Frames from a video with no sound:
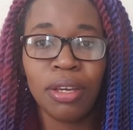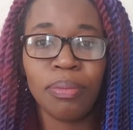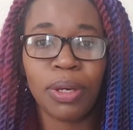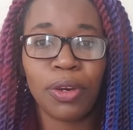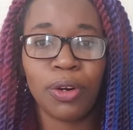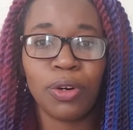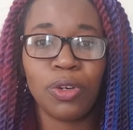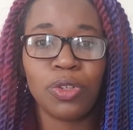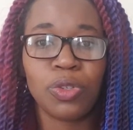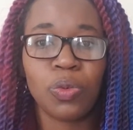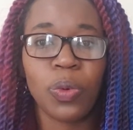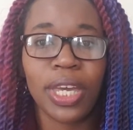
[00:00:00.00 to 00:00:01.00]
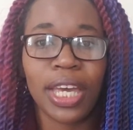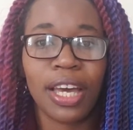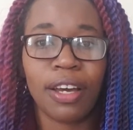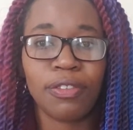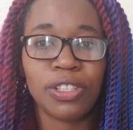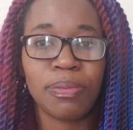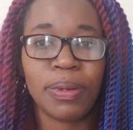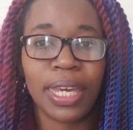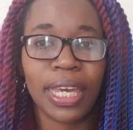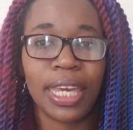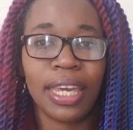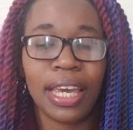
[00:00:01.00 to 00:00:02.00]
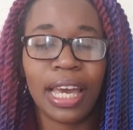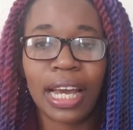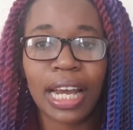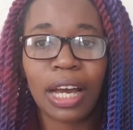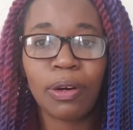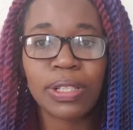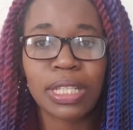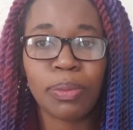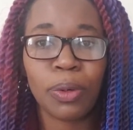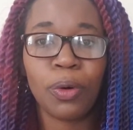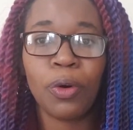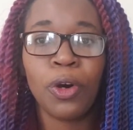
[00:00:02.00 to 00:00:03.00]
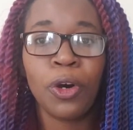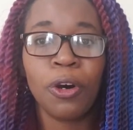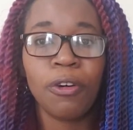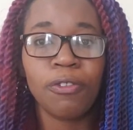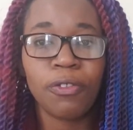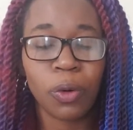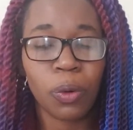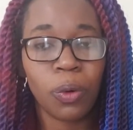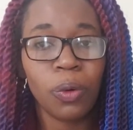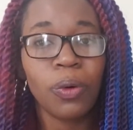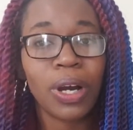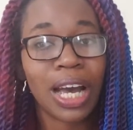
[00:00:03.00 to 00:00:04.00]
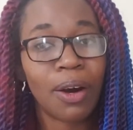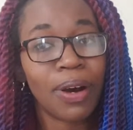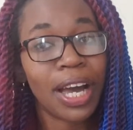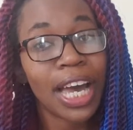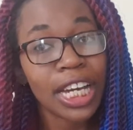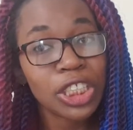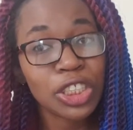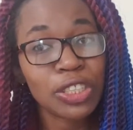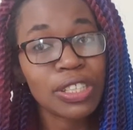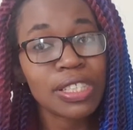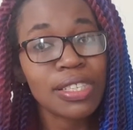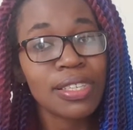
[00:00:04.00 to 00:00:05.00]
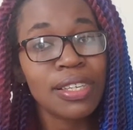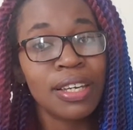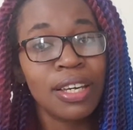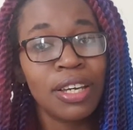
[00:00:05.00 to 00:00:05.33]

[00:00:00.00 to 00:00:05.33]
because we have to be accountable for our actions.